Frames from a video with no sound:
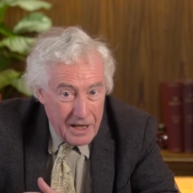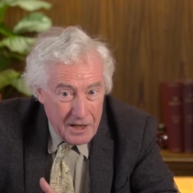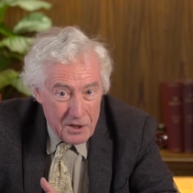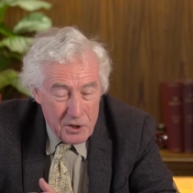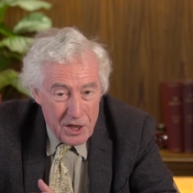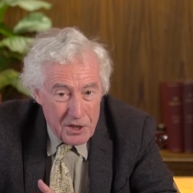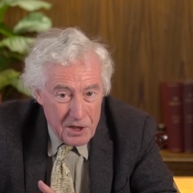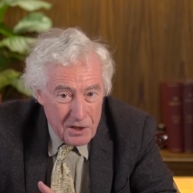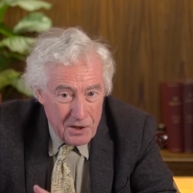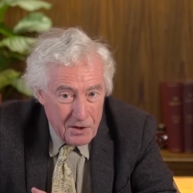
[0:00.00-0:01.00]
has
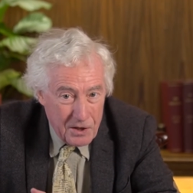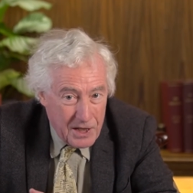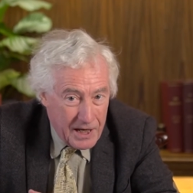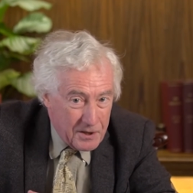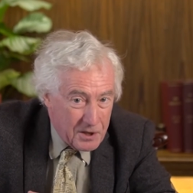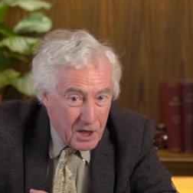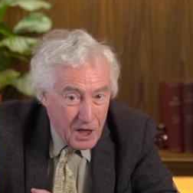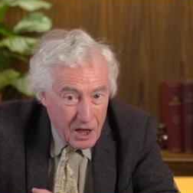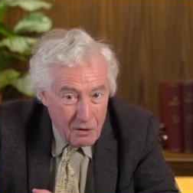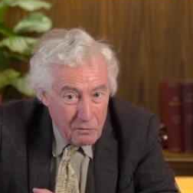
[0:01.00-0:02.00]
suggested that the deaths
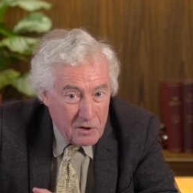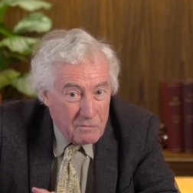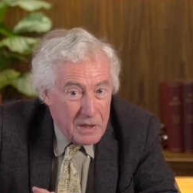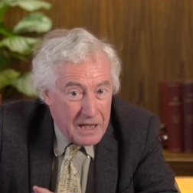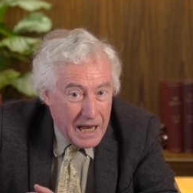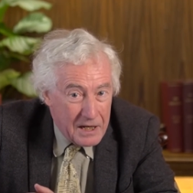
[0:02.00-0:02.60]
would have been